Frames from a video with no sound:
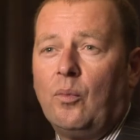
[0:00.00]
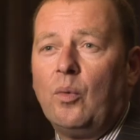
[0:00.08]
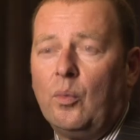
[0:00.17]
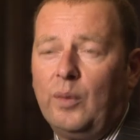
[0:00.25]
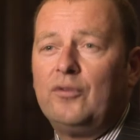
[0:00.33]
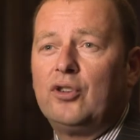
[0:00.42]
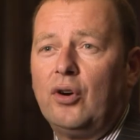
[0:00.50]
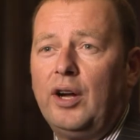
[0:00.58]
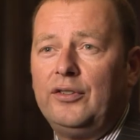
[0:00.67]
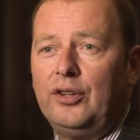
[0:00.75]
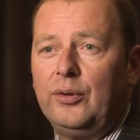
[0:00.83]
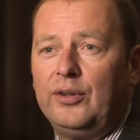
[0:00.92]
what we've
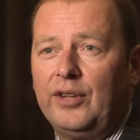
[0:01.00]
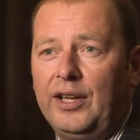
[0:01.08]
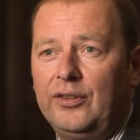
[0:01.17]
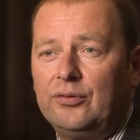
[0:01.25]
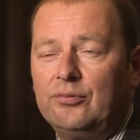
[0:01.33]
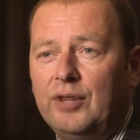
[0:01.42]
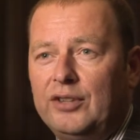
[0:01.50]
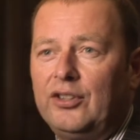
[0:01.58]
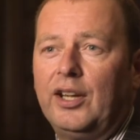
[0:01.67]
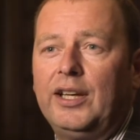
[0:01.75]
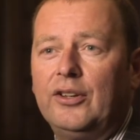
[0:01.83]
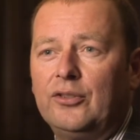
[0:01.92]
tried to do is, is
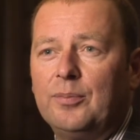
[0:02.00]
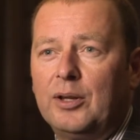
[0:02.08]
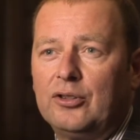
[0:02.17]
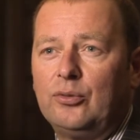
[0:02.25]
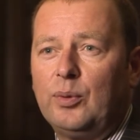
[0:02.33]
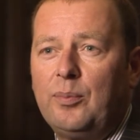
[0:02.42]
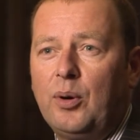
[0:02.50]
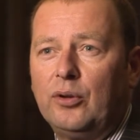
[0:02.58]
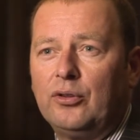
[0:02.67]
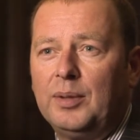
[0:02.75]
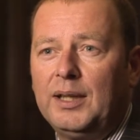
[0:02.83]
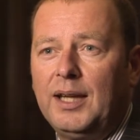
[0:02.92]
retain as much as we
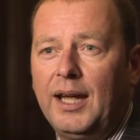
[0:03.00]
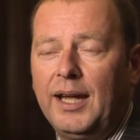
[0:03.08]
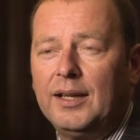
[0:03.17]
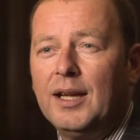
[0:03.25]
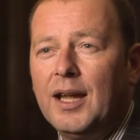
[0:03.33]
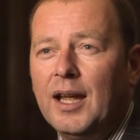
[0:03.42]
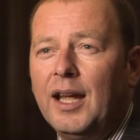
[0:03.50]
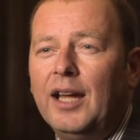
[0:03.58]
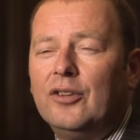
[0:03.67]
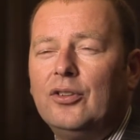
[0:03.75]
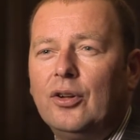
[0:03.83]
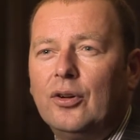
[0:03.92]
possibly can.
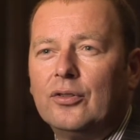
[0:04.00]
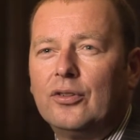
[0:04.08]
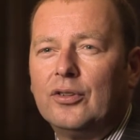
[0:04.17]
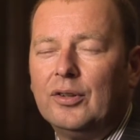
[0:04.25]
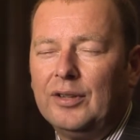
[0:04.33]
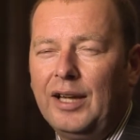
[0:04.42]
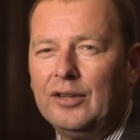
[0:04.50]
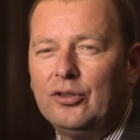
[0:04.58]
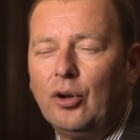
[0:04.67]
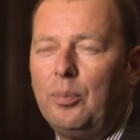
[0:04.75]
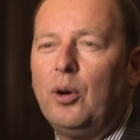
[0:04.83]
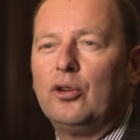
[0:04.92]
It's not it's
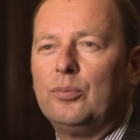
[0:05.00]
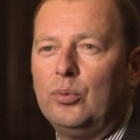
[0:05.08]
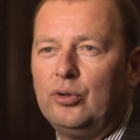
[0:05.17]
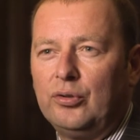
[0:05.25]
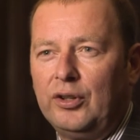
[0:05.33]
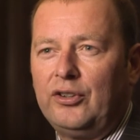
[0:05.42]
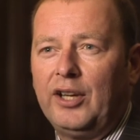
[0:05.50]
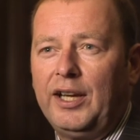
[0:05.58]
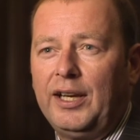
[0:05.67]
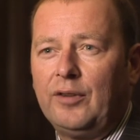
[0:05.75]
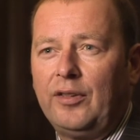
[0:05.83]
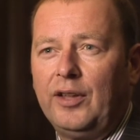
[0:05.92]
not possible to
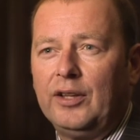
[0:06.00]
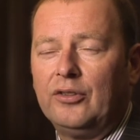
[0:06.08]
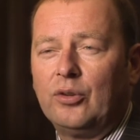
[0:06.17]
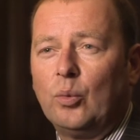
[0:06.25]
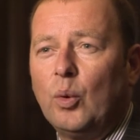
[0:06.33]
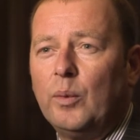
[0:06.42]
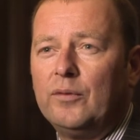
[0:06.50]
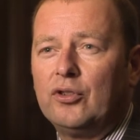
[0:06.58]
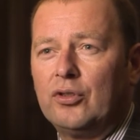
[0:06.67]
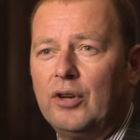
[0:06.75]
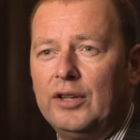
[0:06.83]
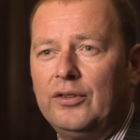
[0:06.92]
retain everything. So what we've
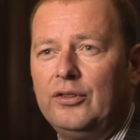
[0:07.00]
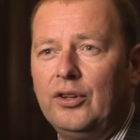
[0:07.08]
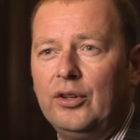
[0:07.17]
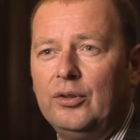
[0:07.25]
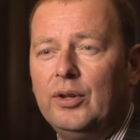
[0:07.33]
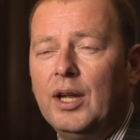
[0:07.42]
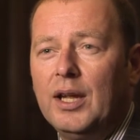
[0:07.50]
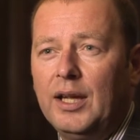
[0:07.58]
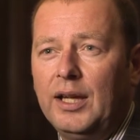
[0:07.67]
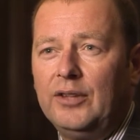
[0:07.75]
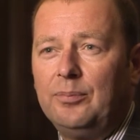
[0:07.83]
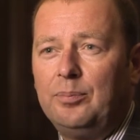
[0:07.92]
tried to do
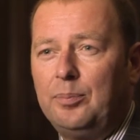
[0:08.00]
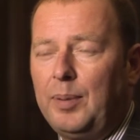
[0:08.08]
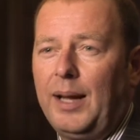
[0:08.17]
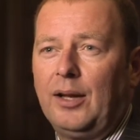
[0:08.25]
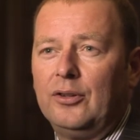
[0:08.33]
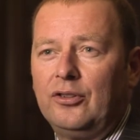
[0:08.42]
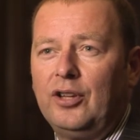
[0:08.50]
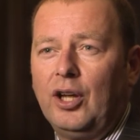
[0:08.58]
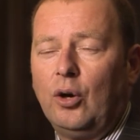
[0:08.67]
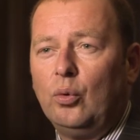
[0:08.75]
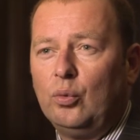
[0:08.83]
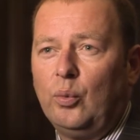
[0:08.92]
is balance the
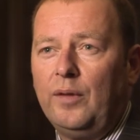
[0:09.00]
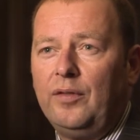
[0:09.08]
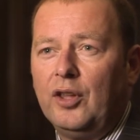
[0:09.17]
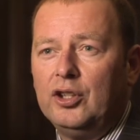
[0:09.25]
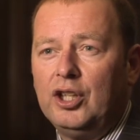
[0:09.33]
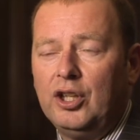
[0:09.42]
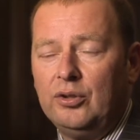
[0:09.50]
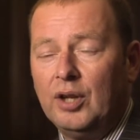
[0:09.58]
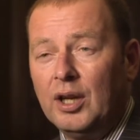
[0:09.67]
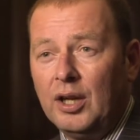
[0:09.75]
old with the new.